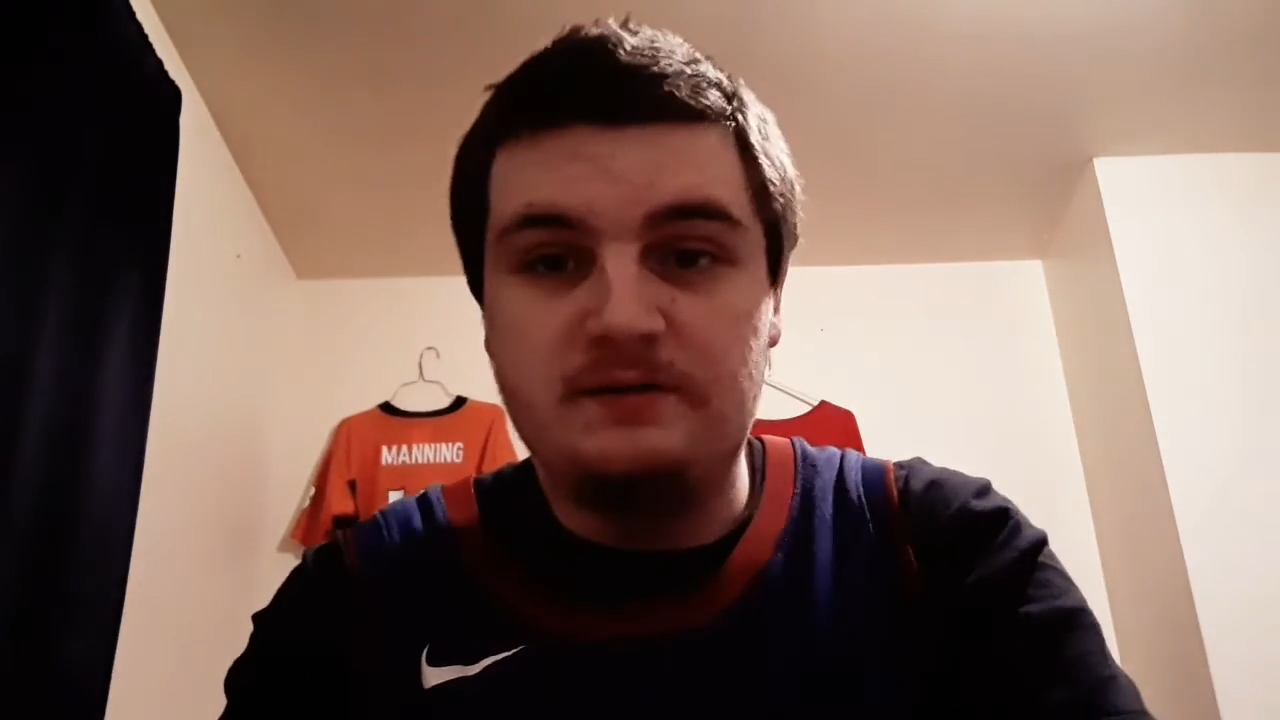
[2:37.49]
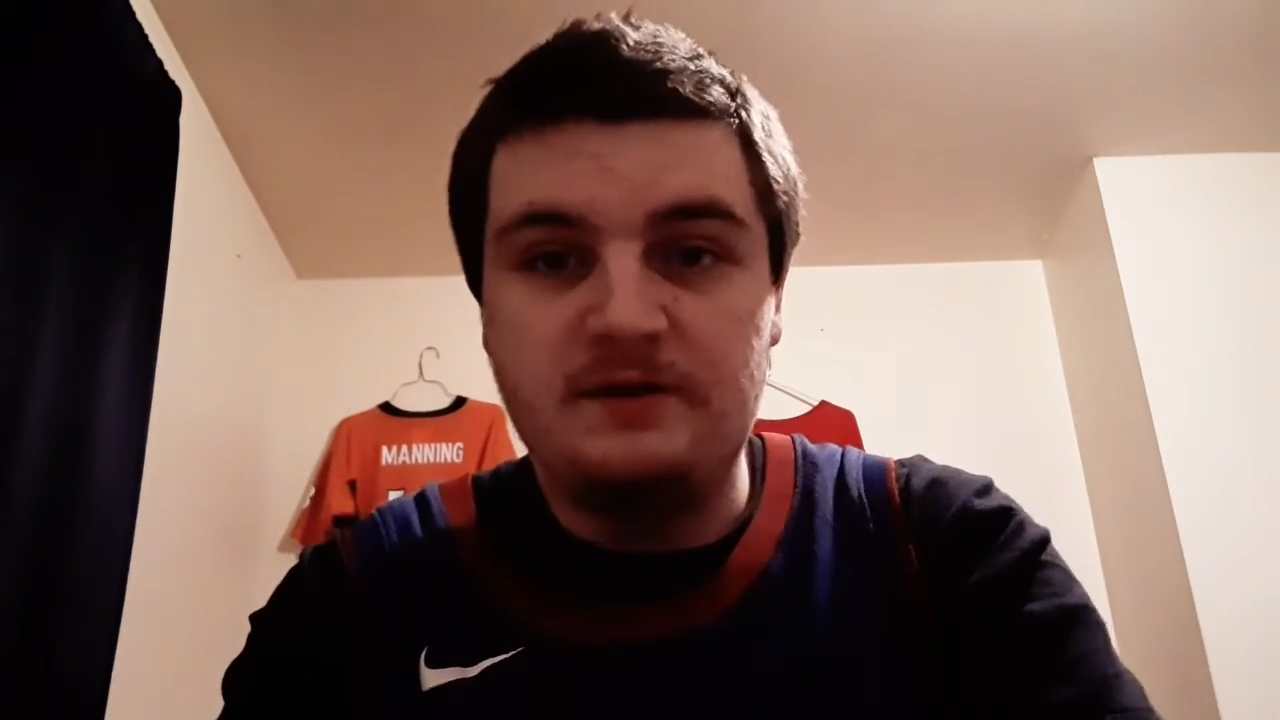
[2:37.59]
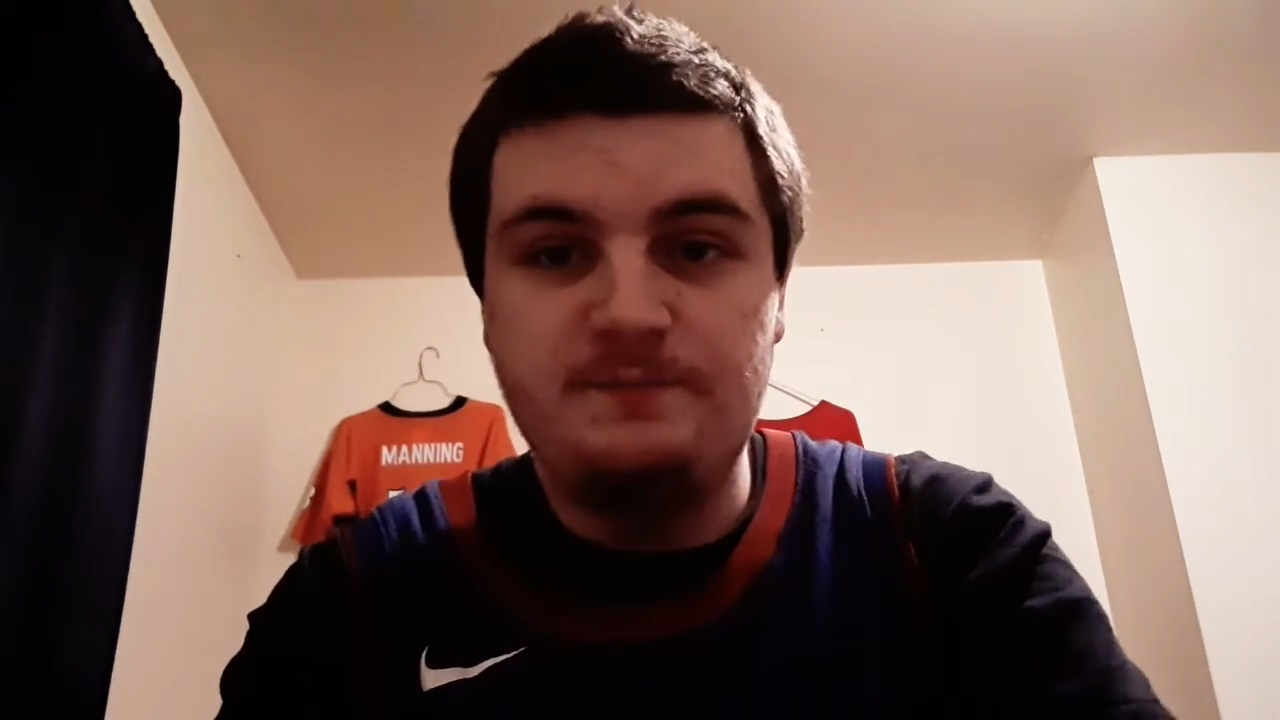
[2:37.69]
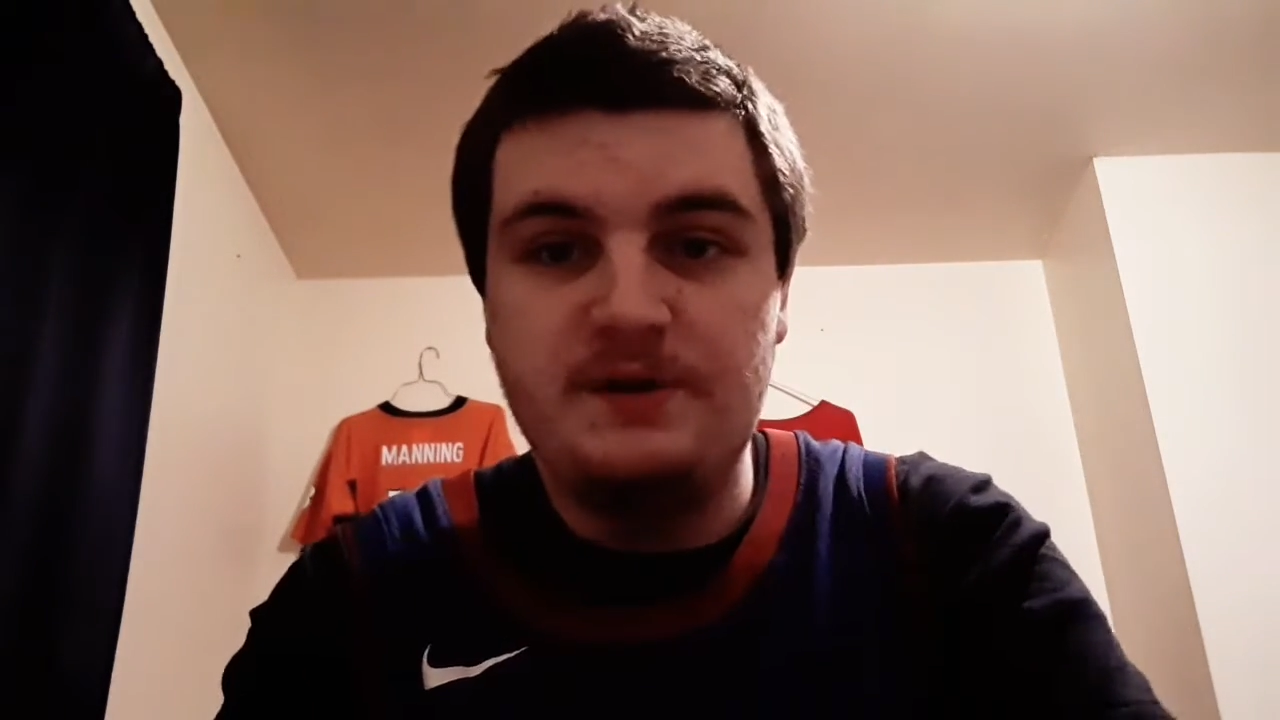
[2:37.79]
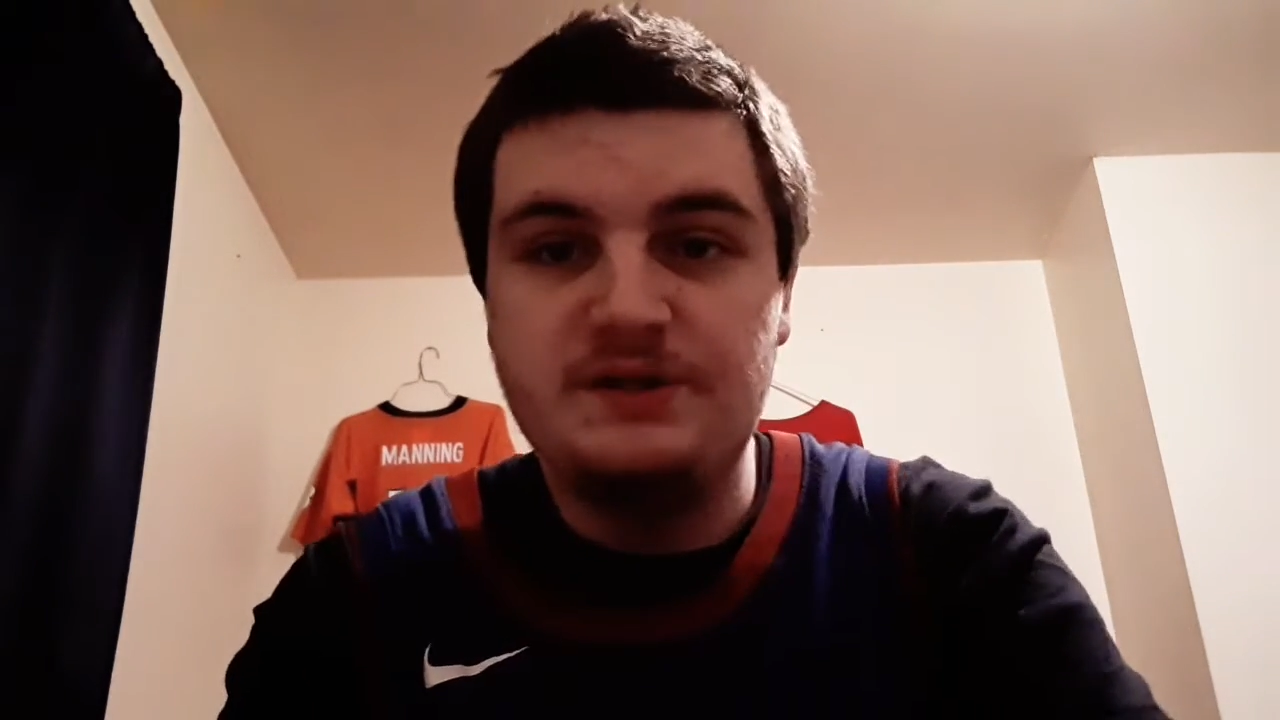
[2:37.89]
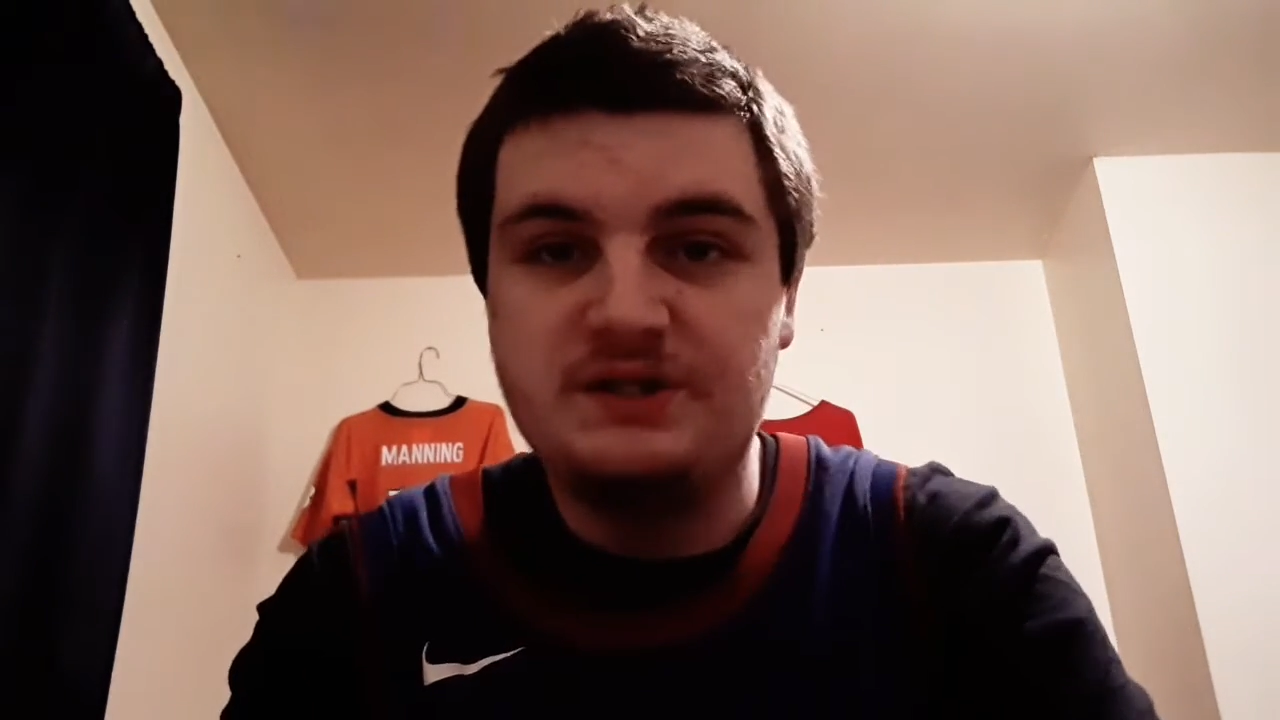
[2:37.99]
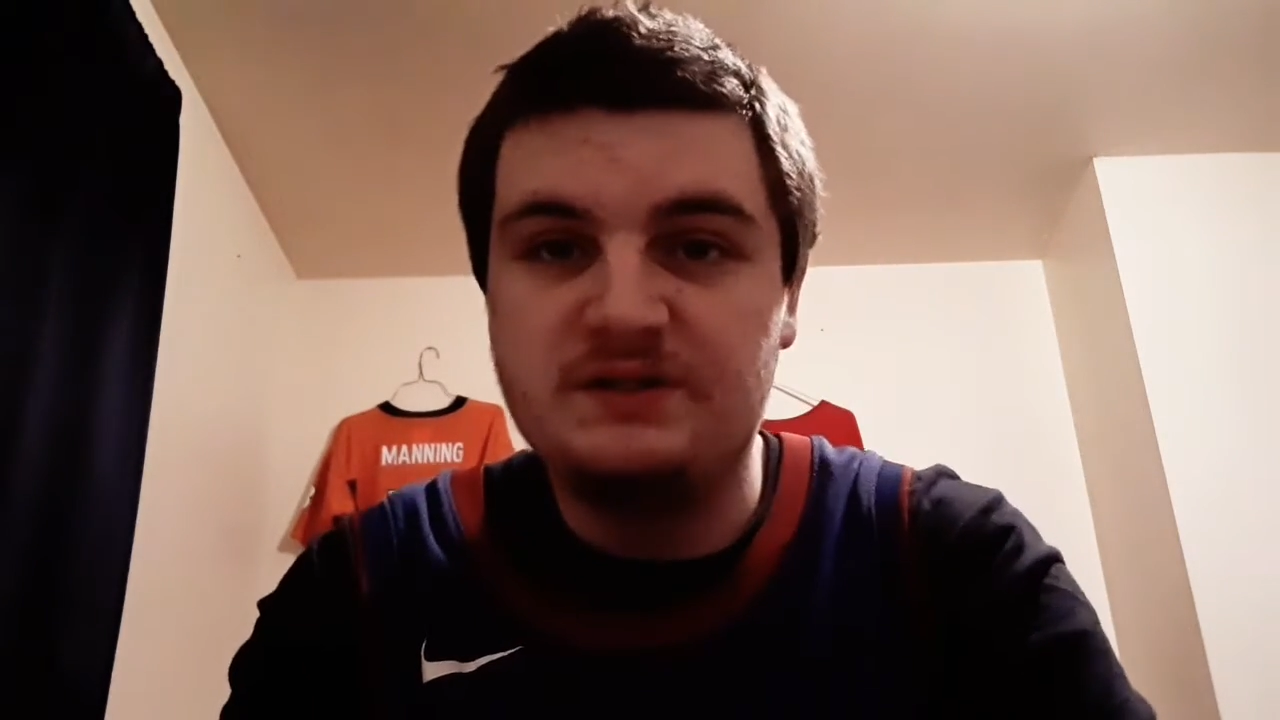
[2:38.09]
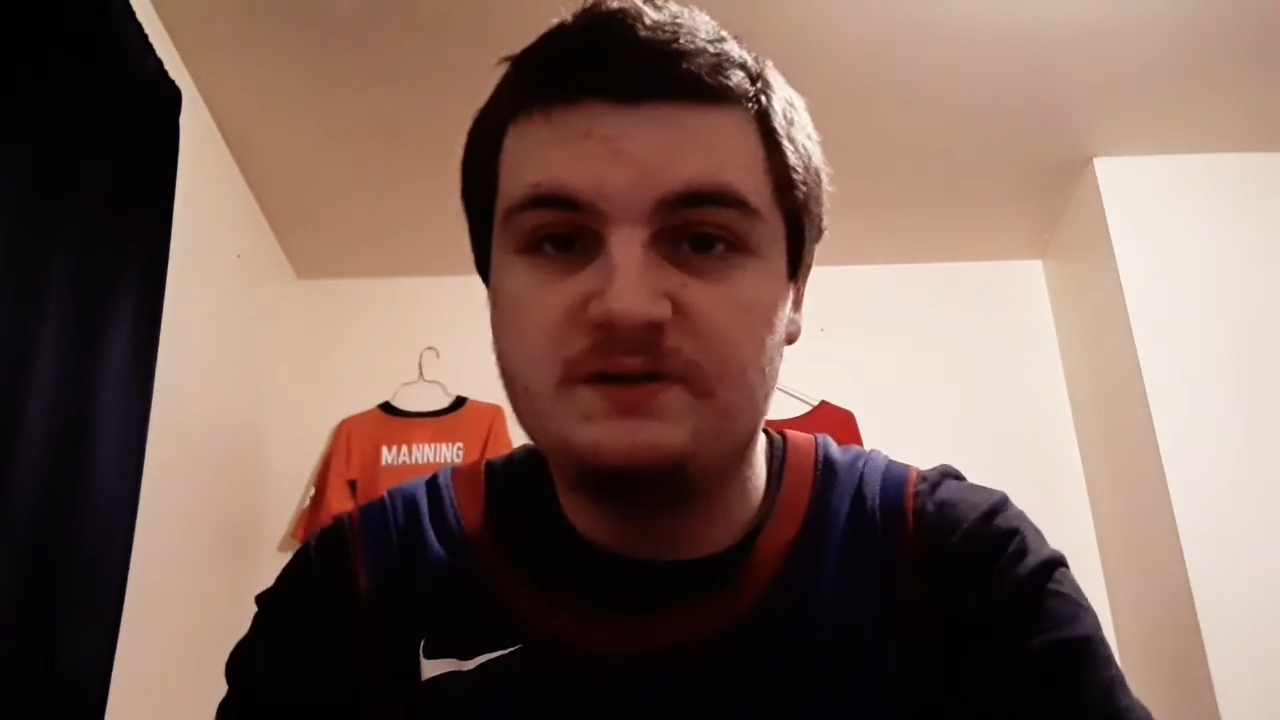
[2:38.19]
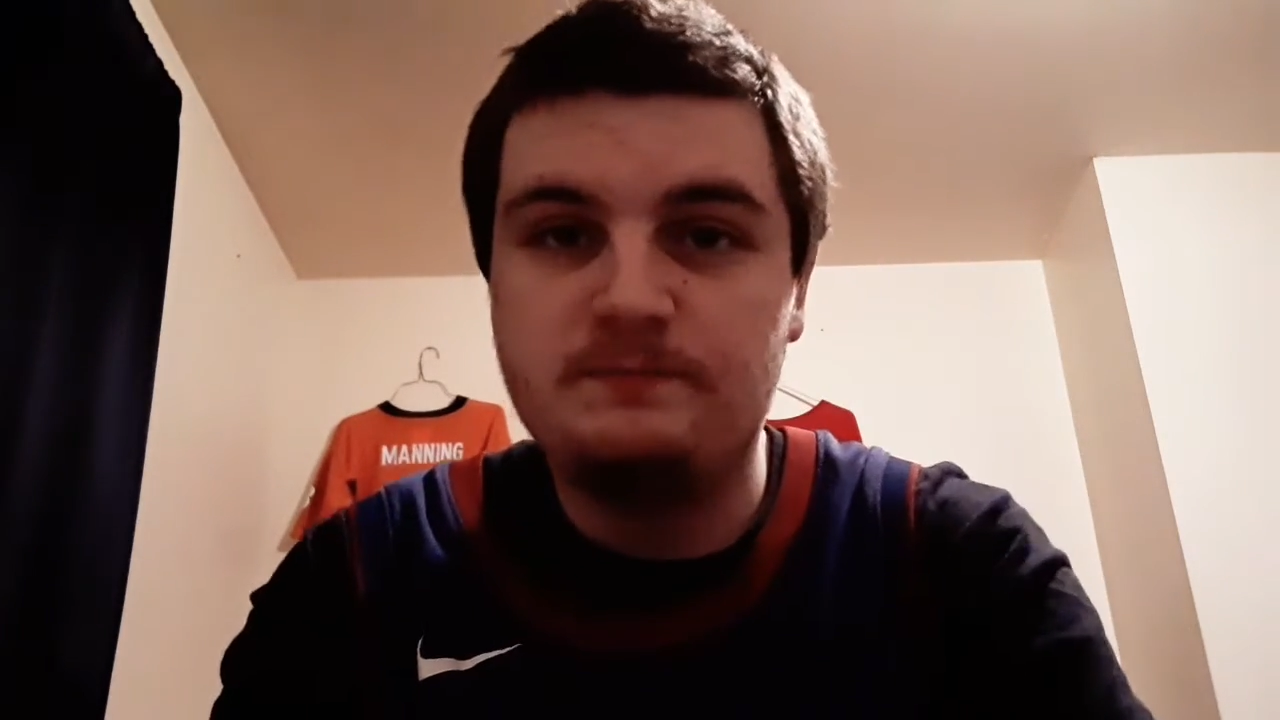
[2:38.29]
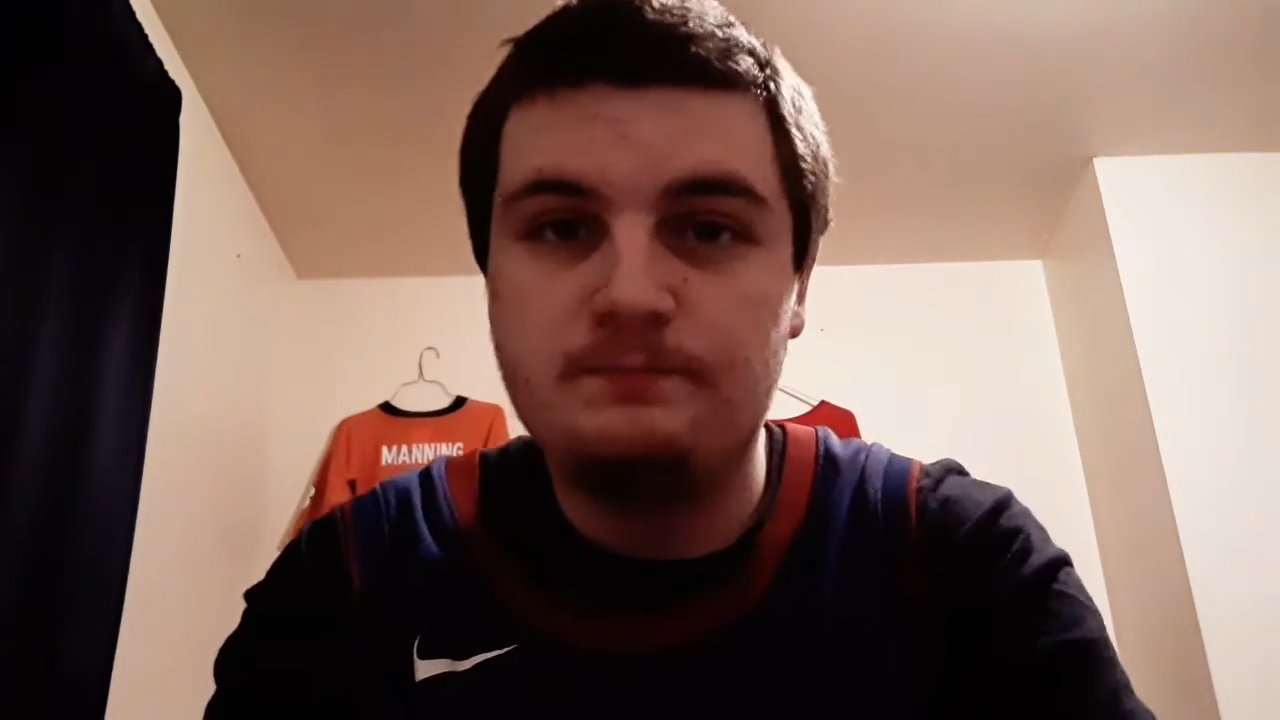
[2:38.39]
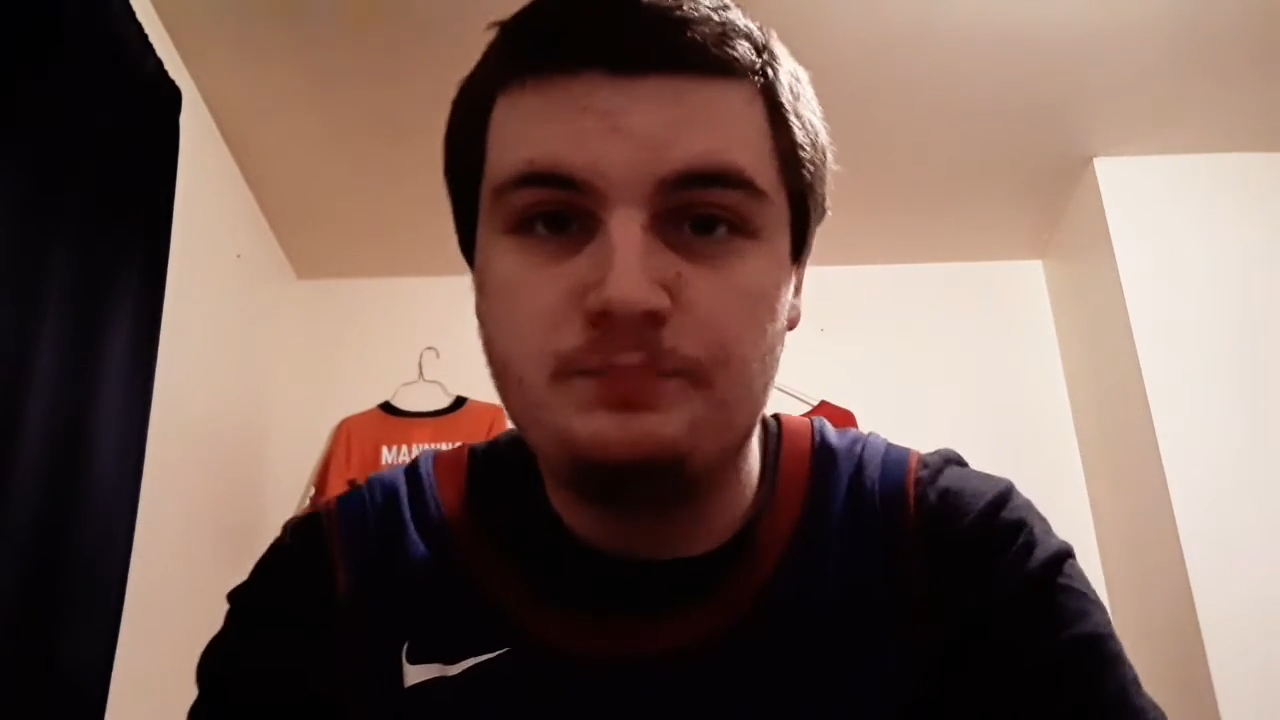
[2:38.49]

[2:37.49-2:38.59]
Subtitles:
This bench is